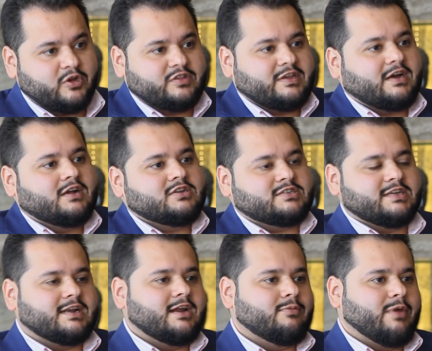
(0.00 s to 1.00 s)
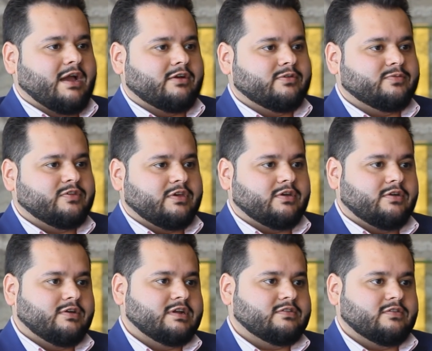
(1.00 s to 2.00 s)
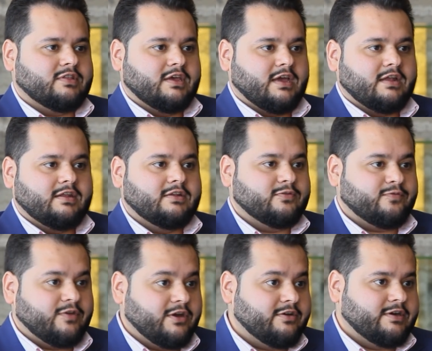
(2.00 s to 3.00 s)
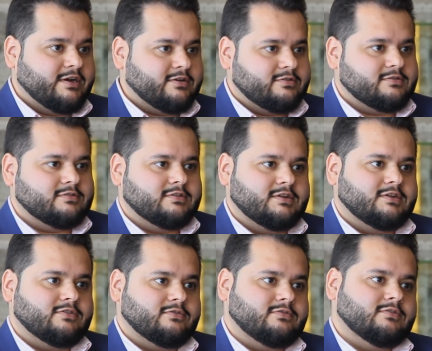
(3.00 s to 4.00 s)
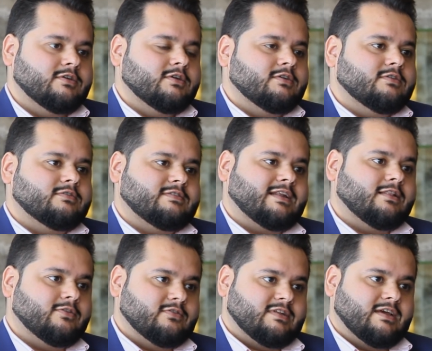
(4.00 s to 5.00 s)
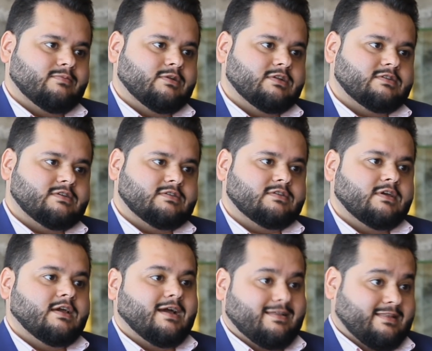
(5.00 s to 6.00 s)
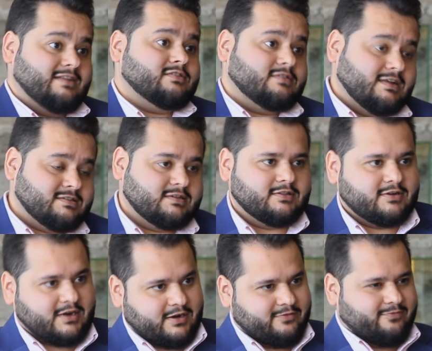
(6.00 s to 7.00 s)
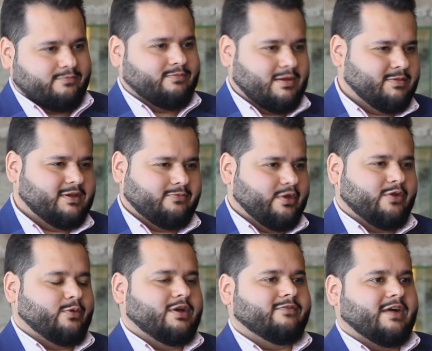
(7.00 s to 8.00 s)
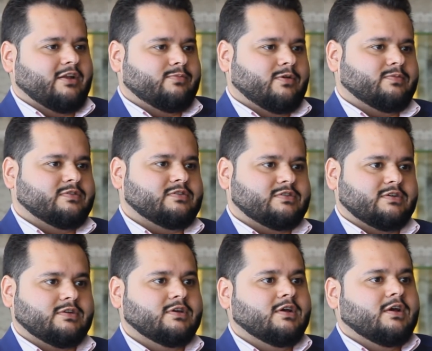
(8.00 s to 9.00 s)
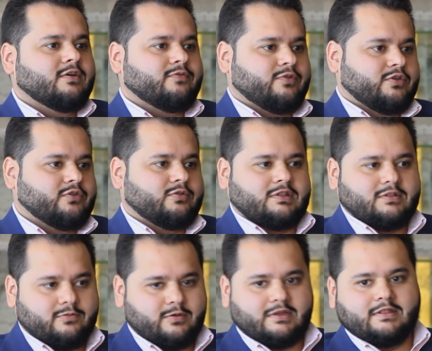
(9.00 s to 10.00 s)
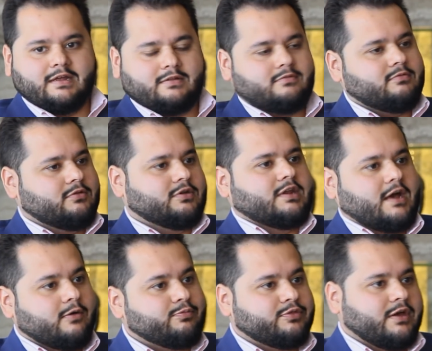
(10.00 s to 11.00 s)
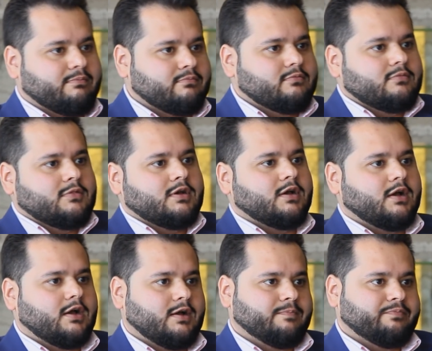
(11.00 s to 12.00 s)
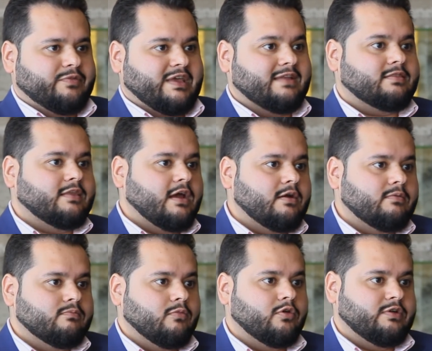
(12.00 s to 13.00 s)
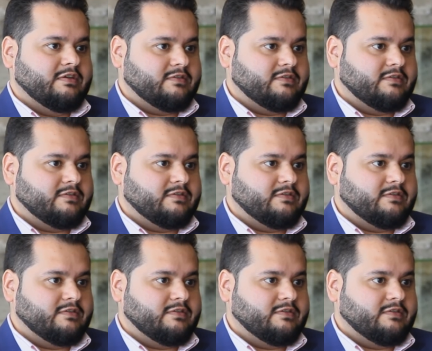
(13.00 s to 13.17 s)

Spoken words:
because they can't just declare bankruptcy here, right? Yes. So they need to figure it out. They need to settle those liabilities, and that's another kind of maybe in a way a value proposition for you, in the way that you can help them get there more